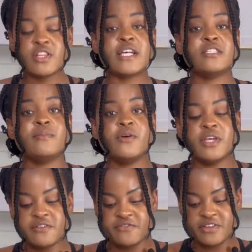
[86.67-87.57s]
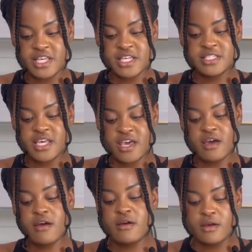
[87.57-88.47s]
that's about it for this
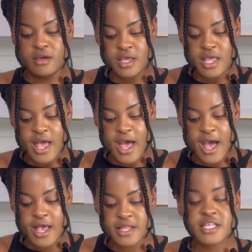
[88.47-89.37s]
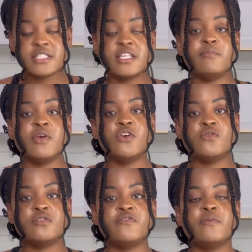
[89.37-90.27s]
here. And this can be
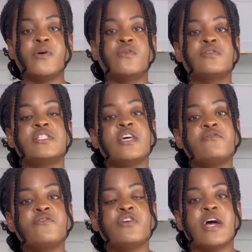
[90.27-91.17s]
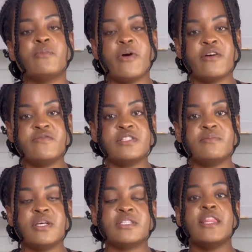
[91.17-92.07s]
used for both savory and breakfast
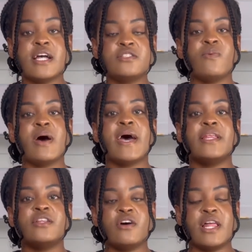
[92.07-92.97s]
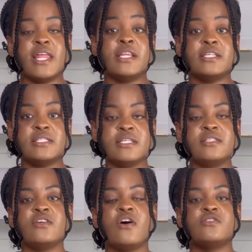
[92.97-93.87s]
meals. That's why I did not add any sea
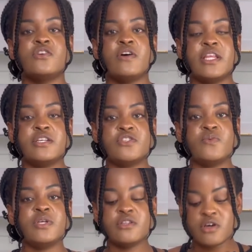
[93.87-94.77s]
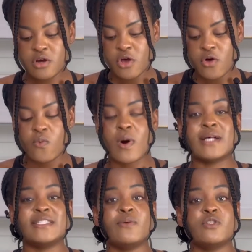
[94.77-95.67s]
salt or any sweetener
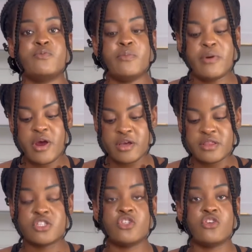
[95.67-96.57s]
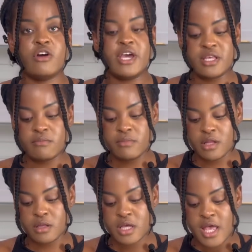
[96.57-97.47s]
while I was preparing this, nor any milk.
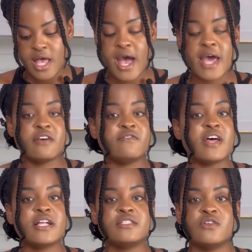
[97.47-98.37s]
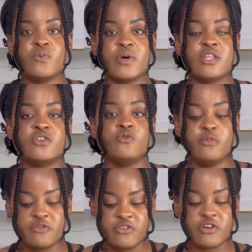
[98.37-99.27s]
And if that's the way that you
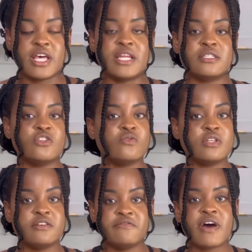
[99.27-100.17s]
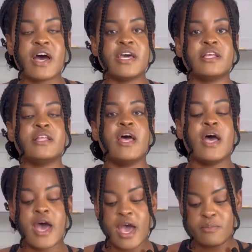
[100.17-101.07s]
prefer, that is totally fine.
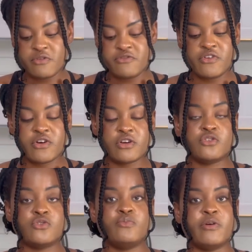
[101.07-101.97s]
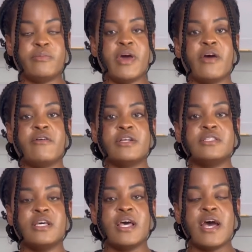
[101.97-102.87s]
I prefer to prepare it
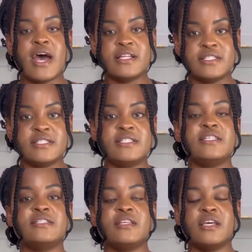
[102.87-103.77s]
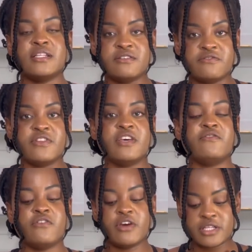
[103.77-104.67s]
and to season it, to
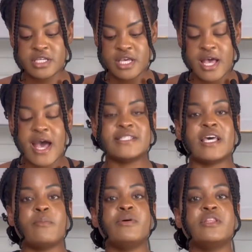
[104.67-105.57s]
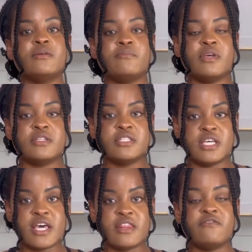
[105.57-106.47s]
flavor it as I put the meal
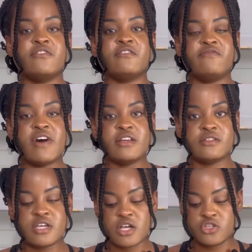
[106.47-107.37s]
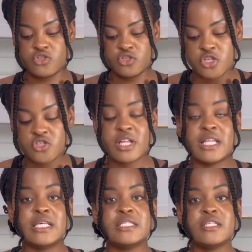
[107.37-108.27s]
together for the final touch. So that
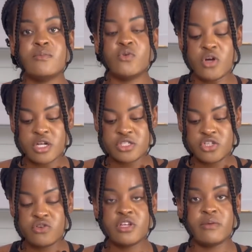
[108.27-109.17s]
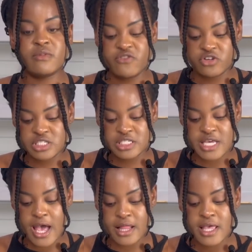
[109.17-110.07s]
this Kamut hot cereal can be
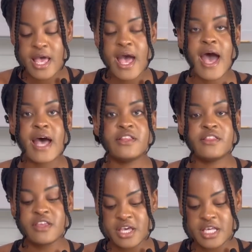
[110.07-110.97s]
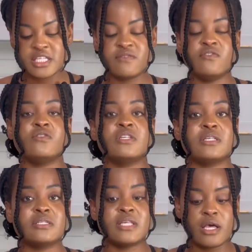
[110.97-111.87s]
versatile. And the thing is, even though this
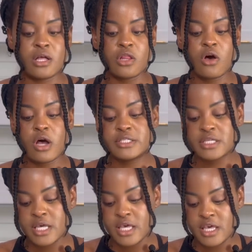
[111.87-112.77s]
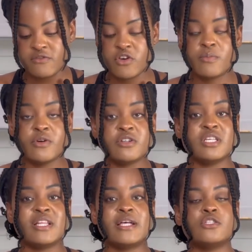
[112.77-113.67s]
looks like a lot, if you're a person
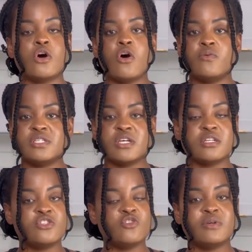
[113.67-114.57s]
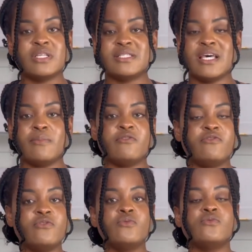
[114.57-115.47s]
that's always consuming this type of
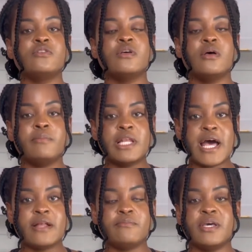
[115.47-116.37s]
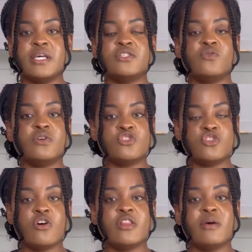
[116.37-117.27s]
food, plant-based, you can
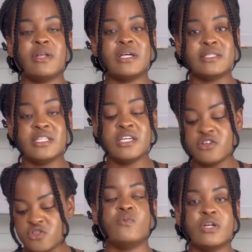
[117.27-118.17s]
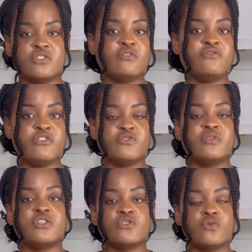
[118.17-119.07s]
store them in containers. Once your
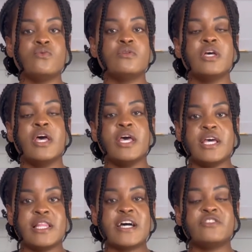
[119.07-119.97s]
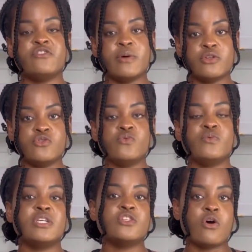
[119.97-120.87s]
refrigerator is cool, it lasts for about 2
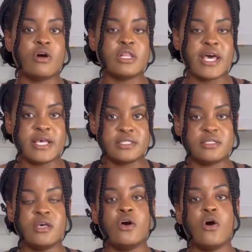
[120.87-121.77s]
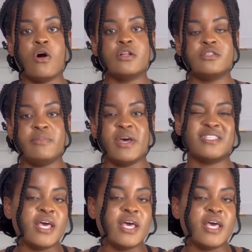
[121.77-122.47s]
weeks or less. All depends.